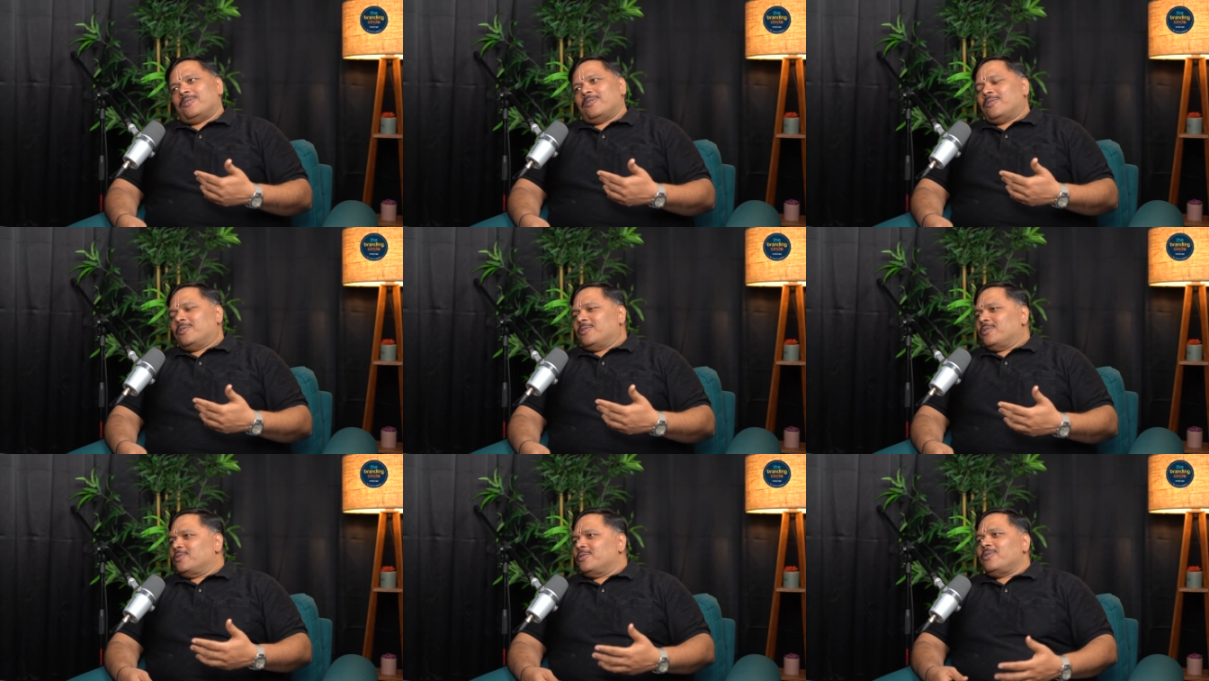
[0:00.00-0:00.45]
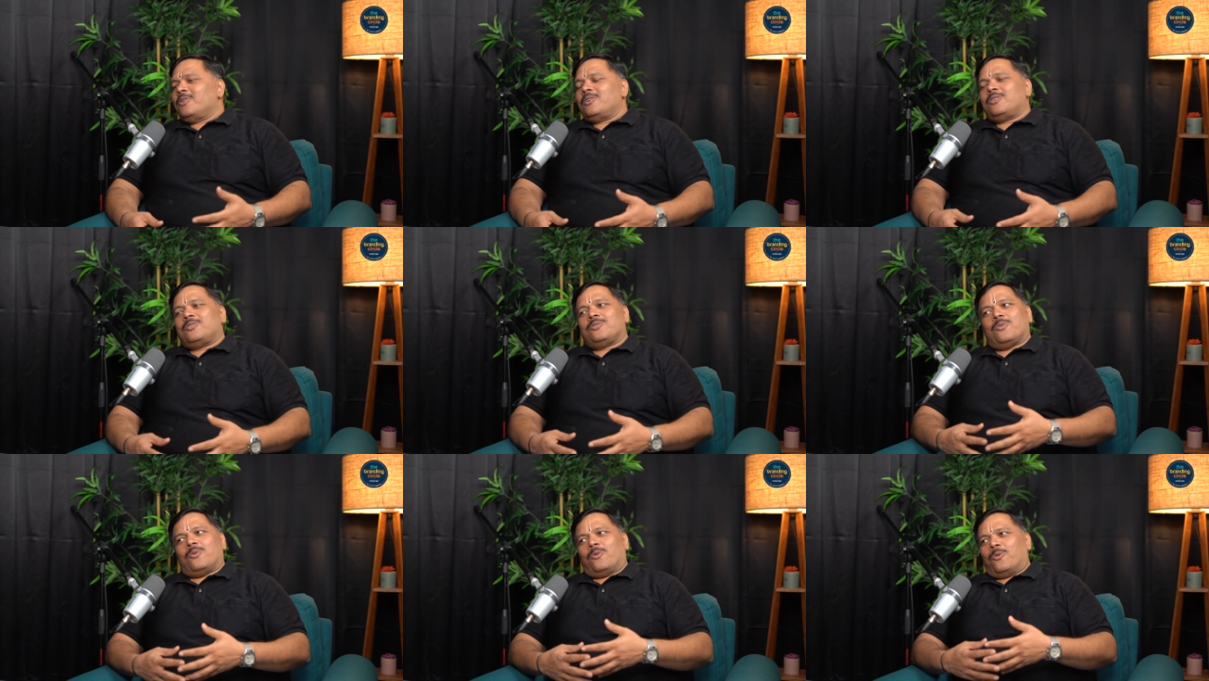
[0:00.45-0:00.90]
So it's
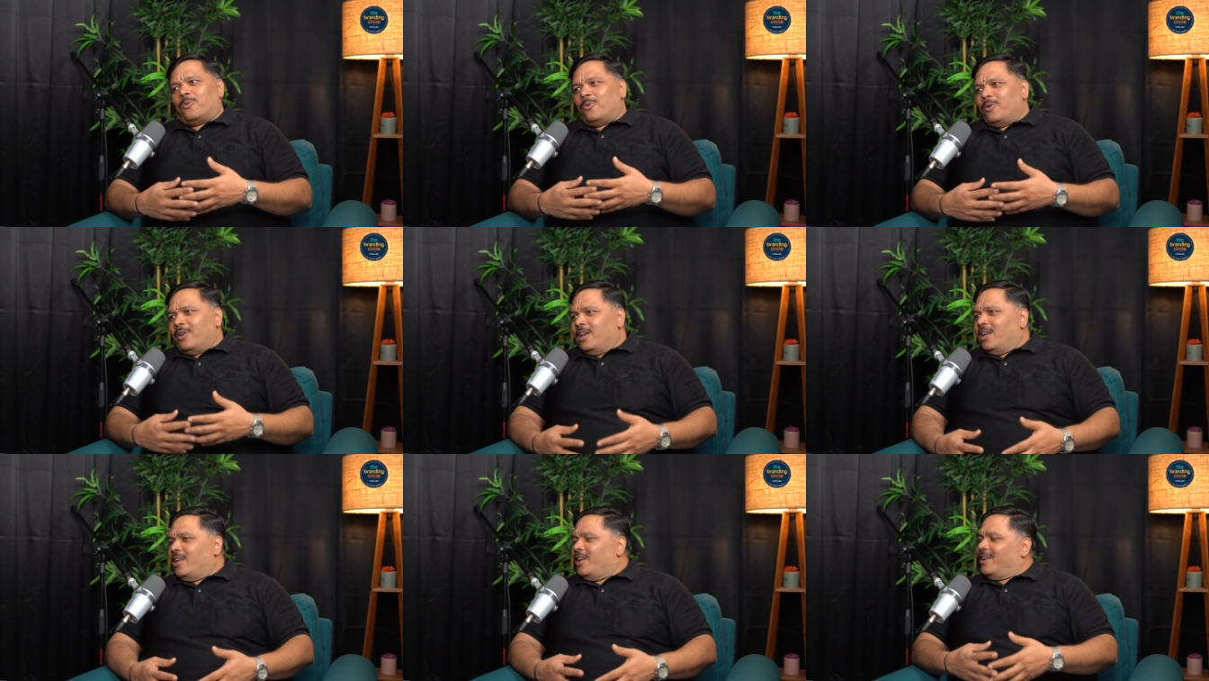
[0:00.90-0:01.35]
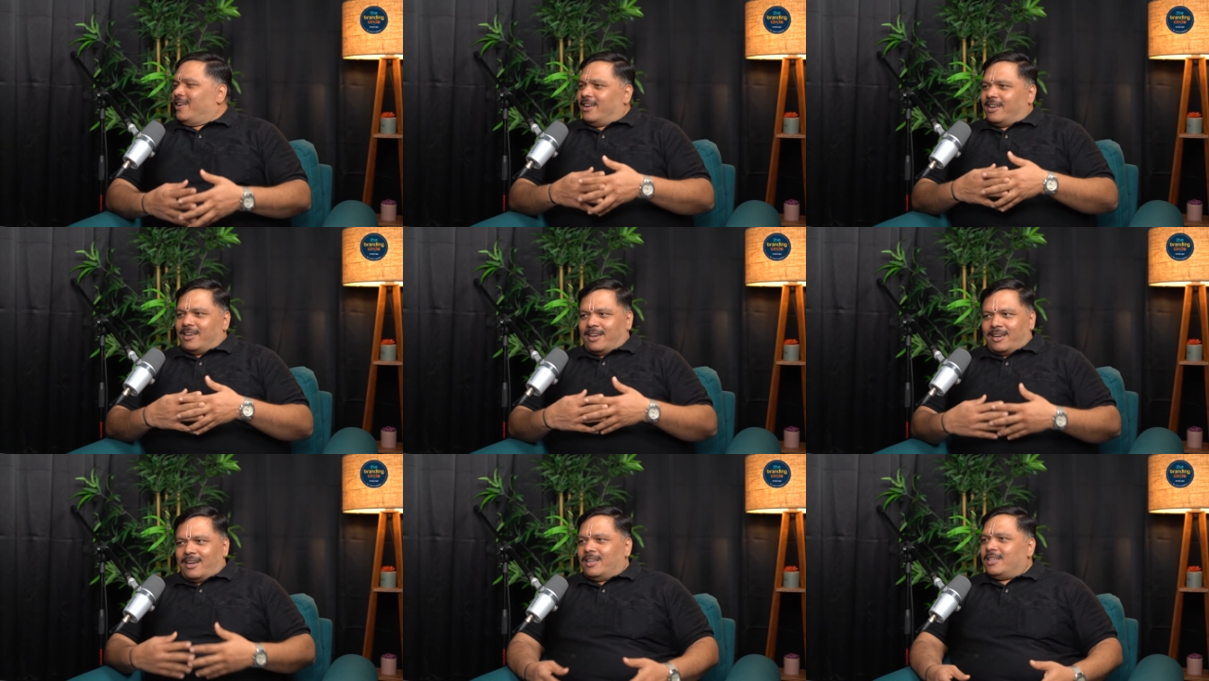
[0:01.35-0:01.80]
only
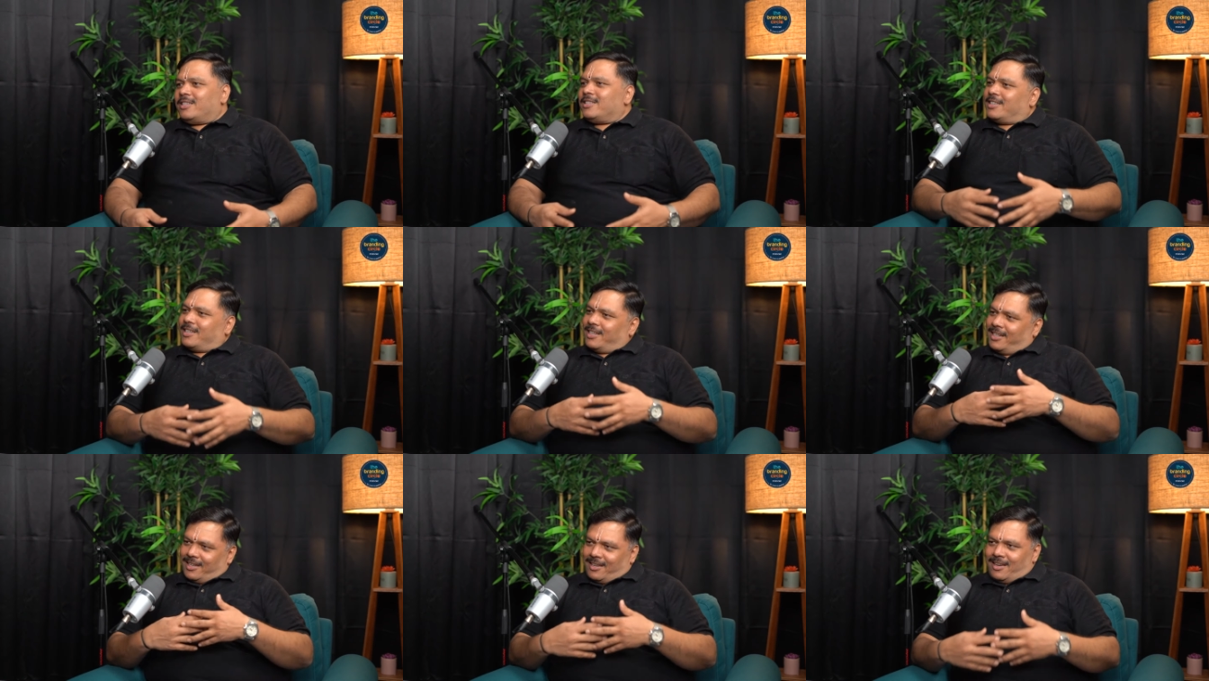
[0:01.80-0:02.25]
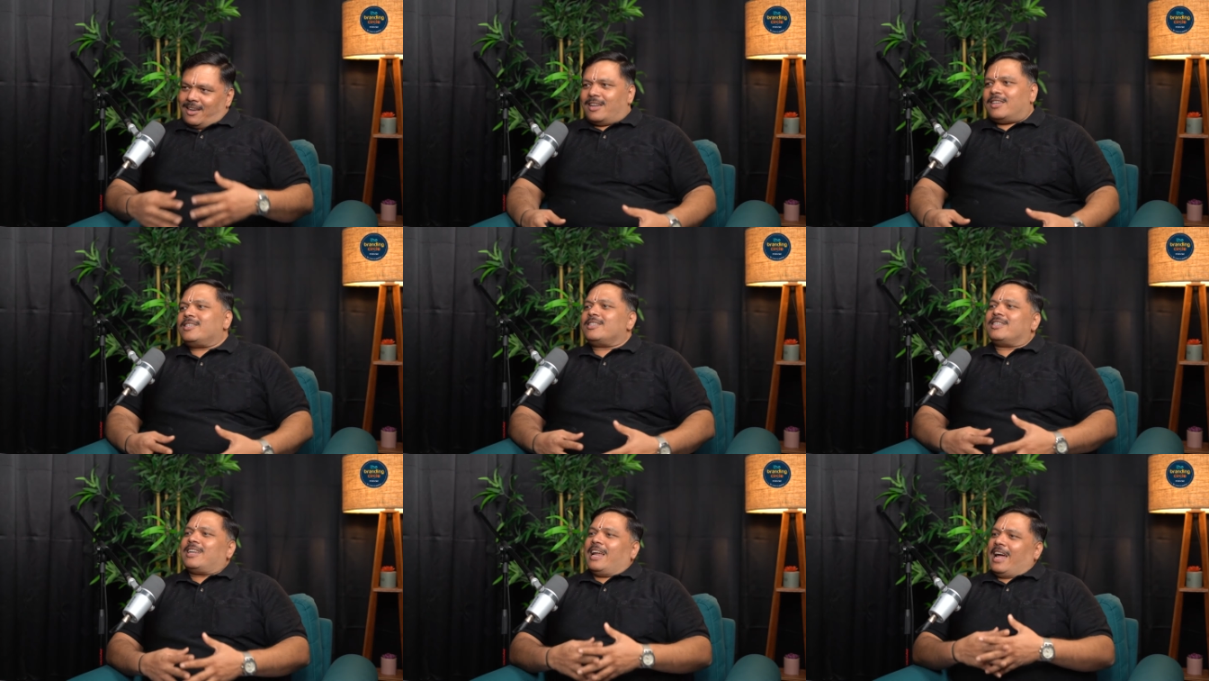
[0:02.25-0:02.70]
trust,
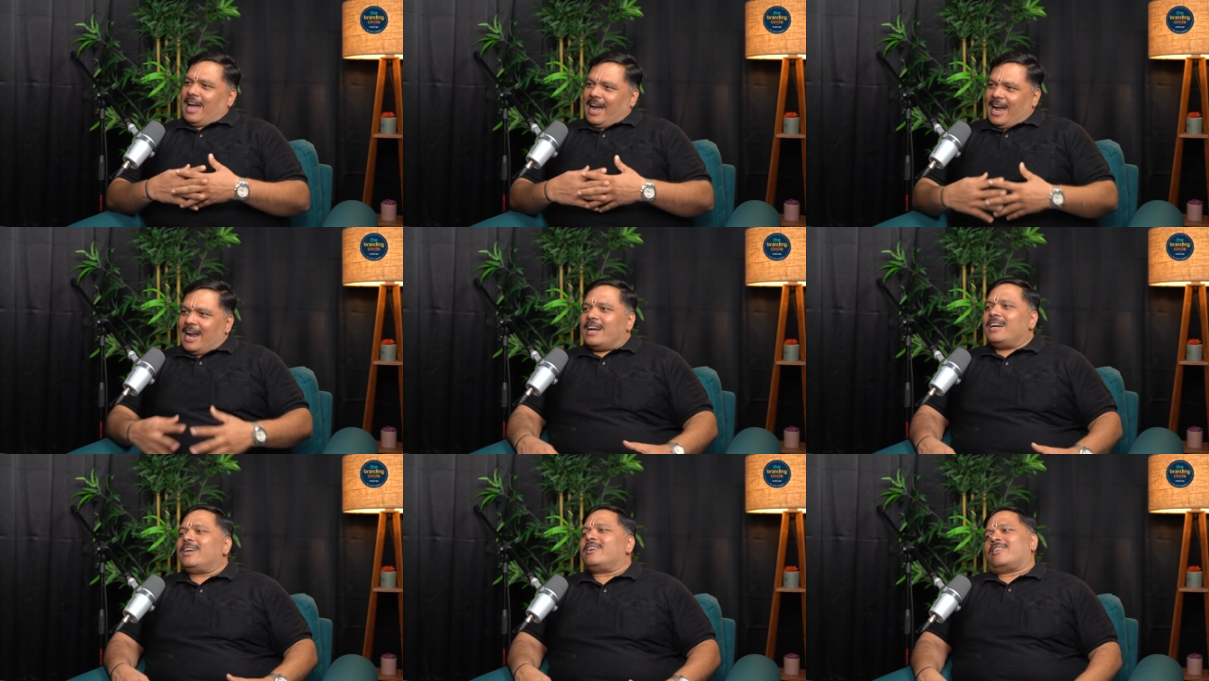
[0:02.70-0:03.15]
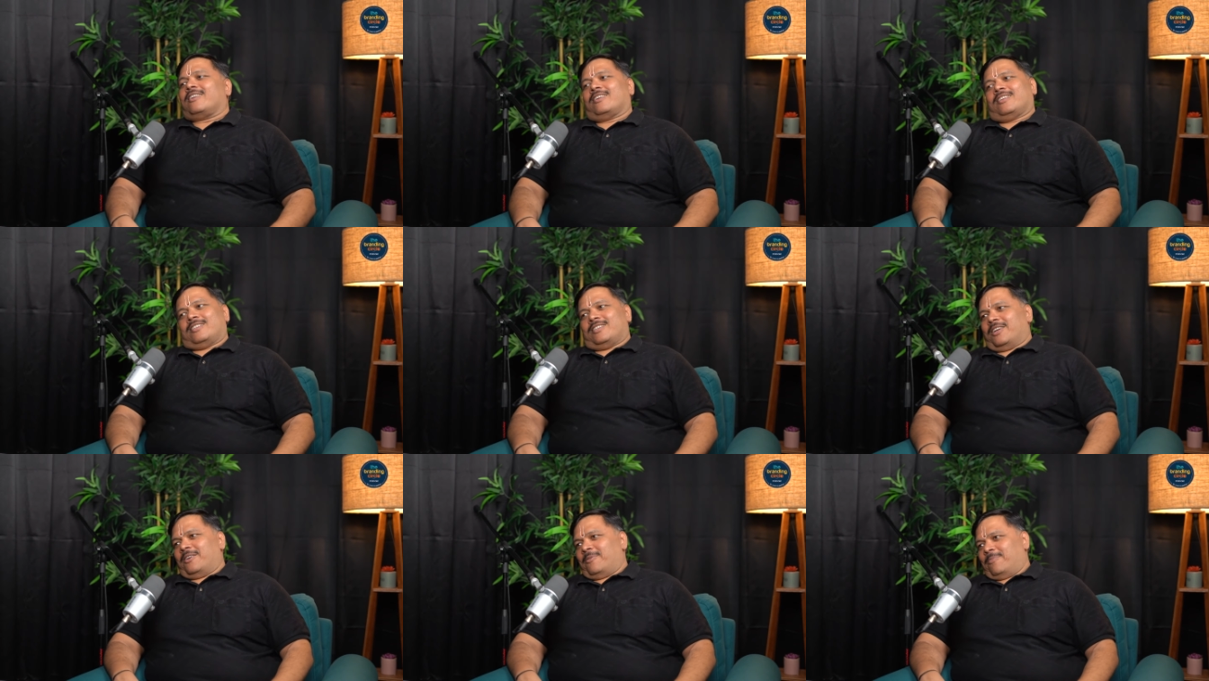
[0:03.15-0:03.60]
I
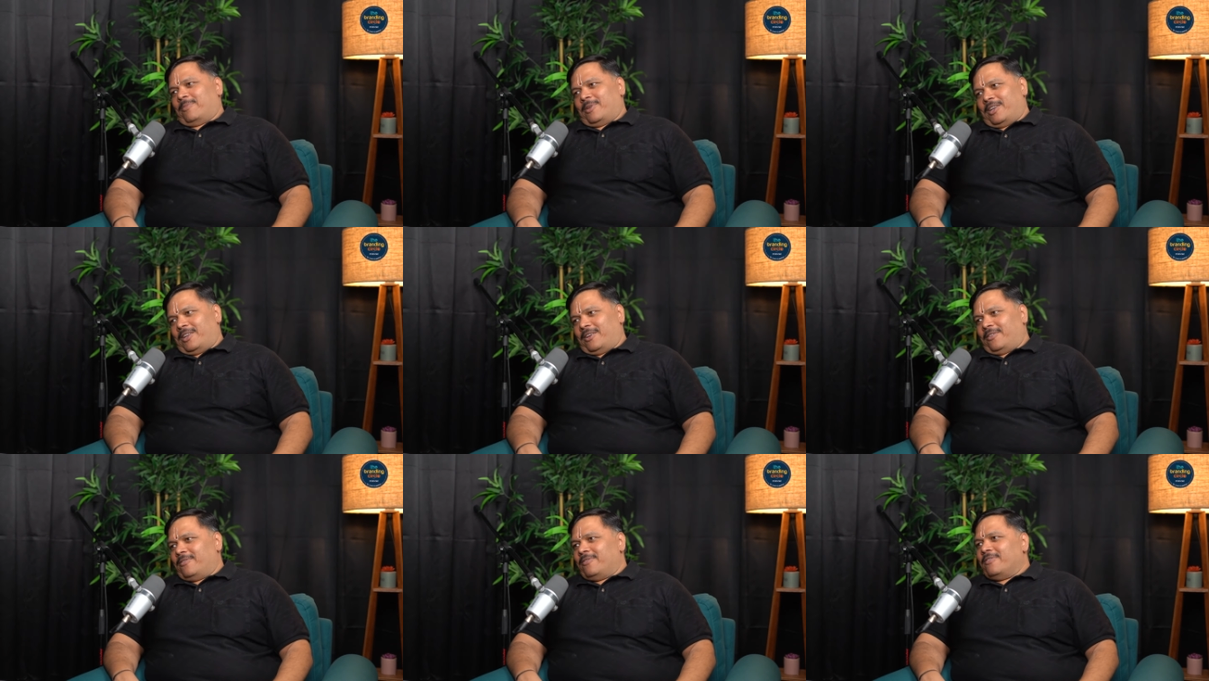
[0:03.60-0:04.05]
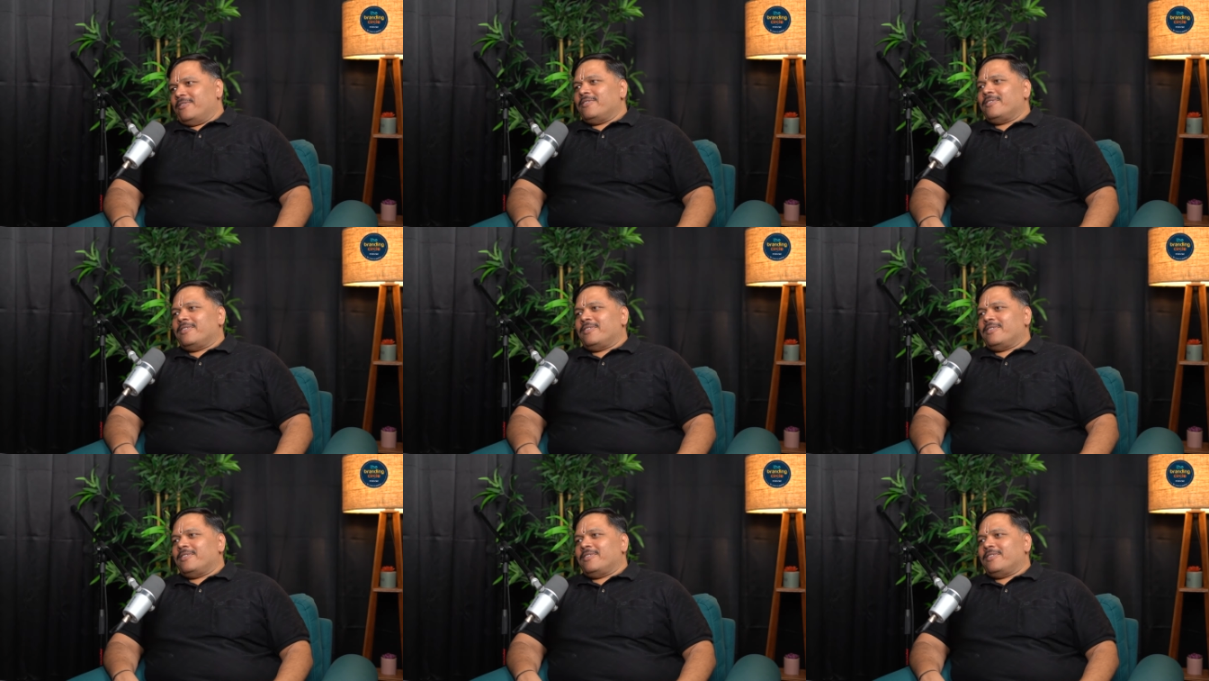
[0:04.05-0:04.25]
believe.